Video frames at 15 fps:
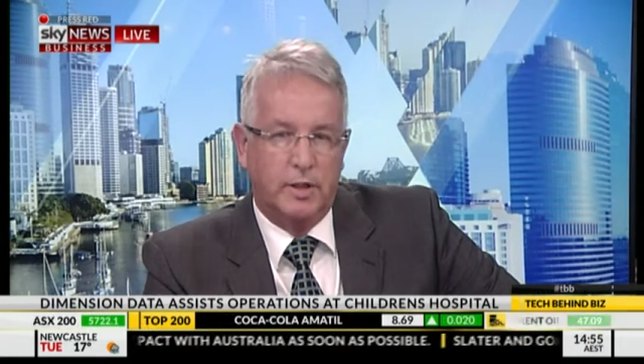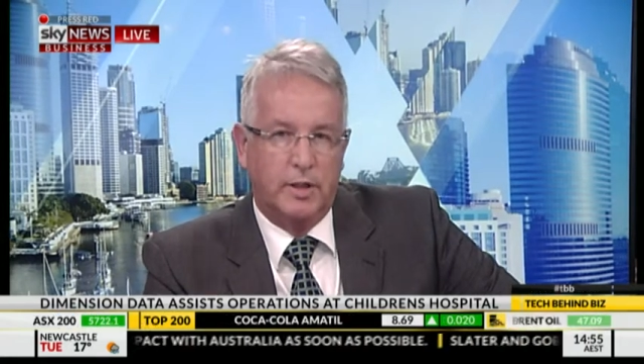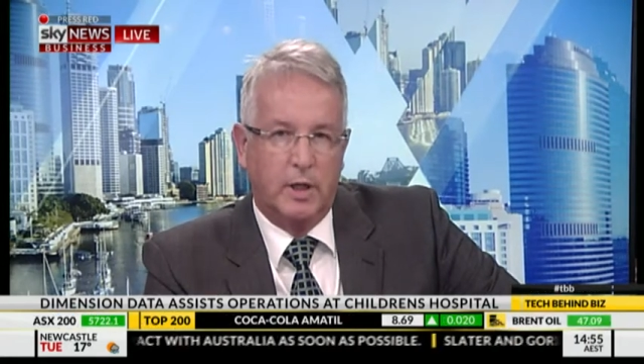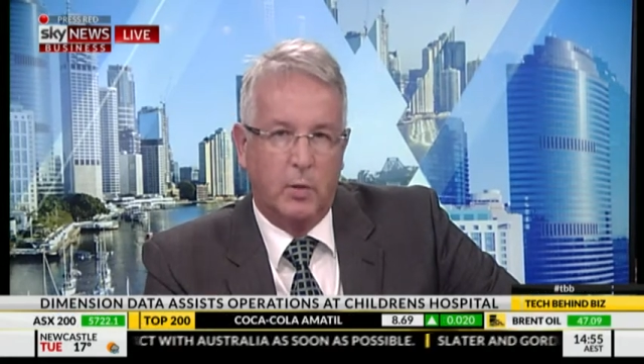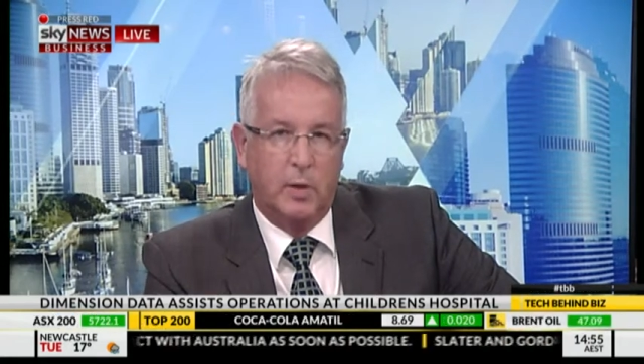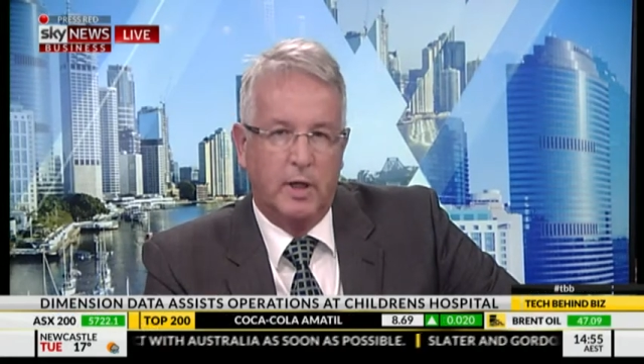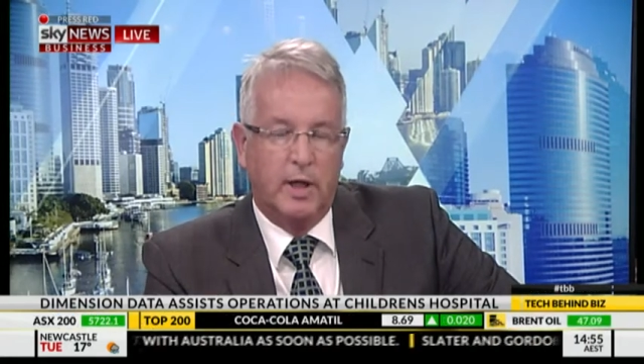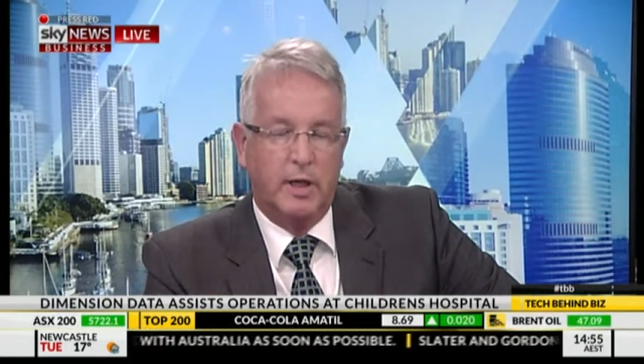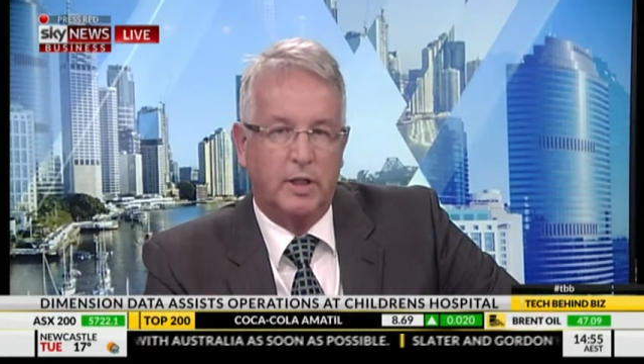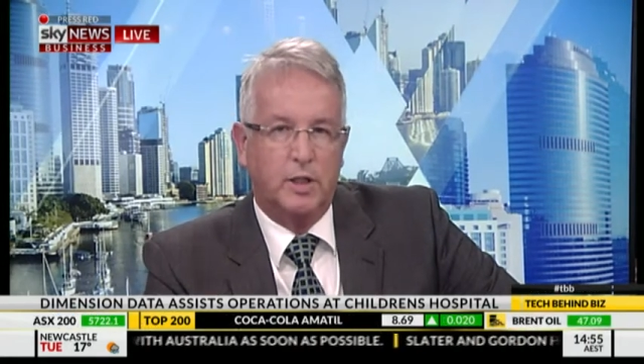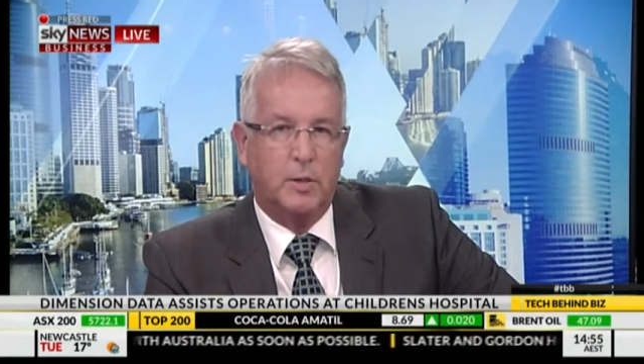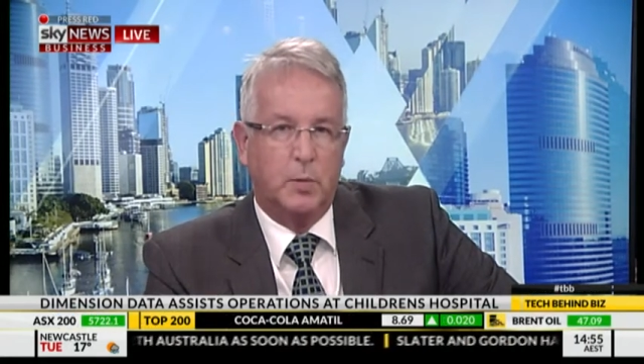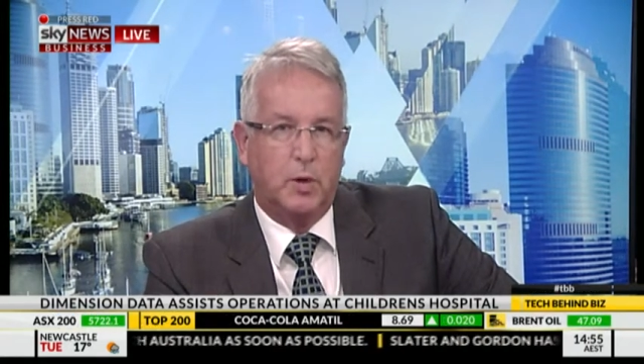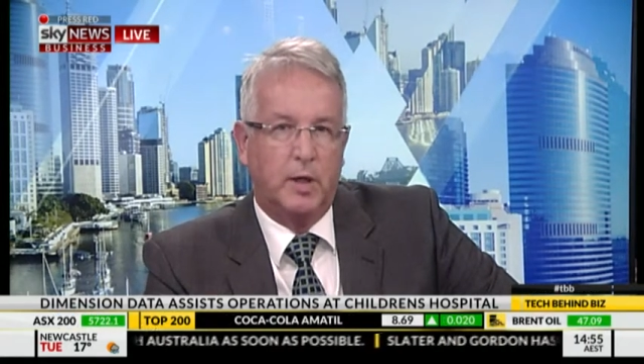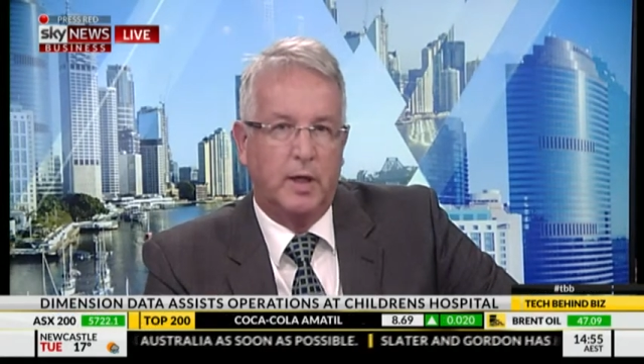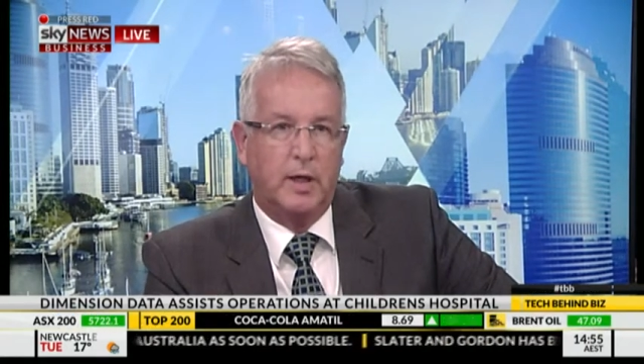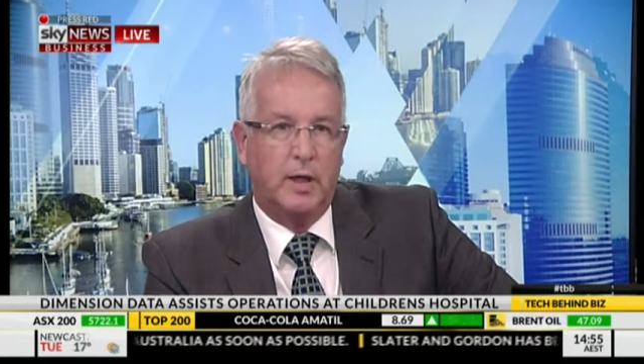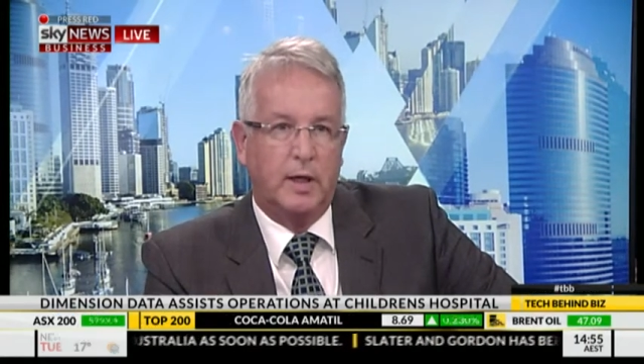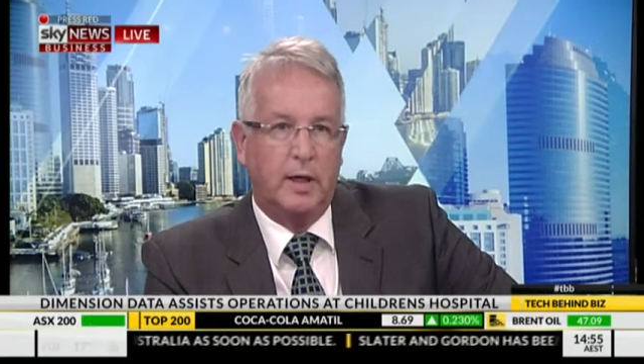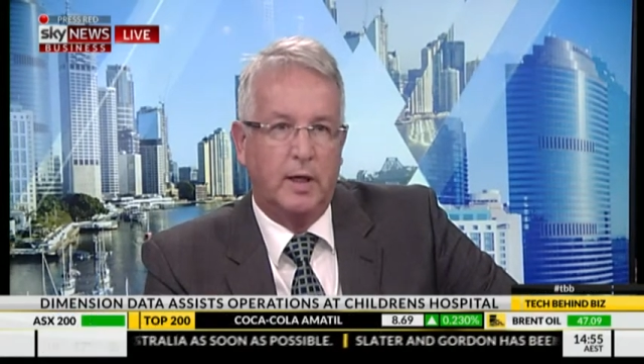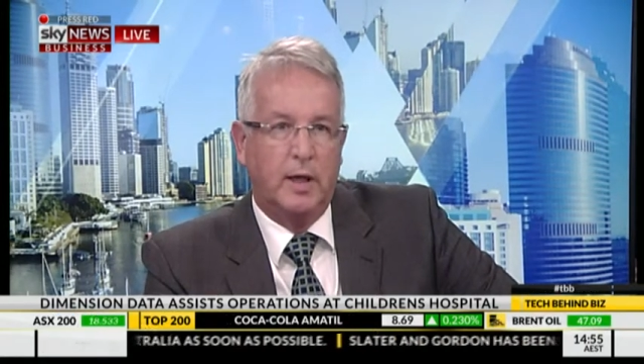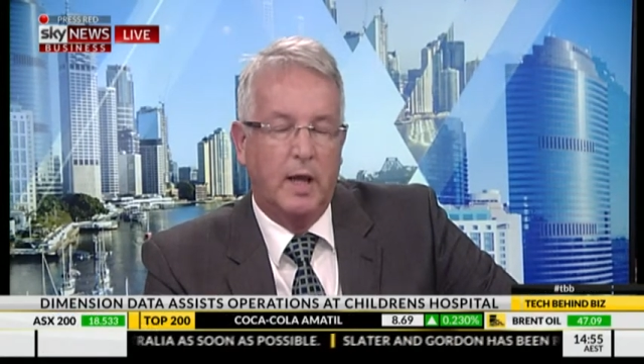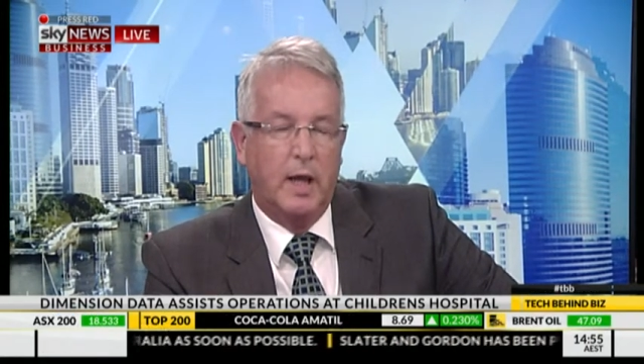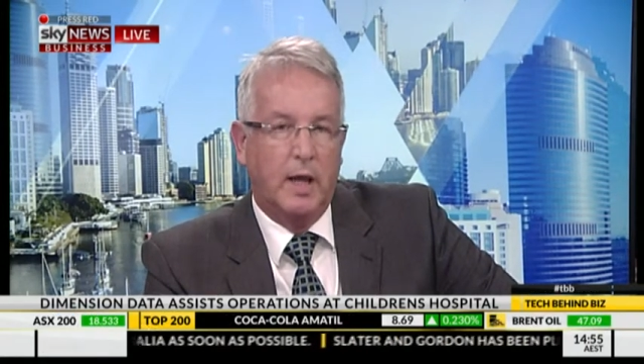So we needed to put in the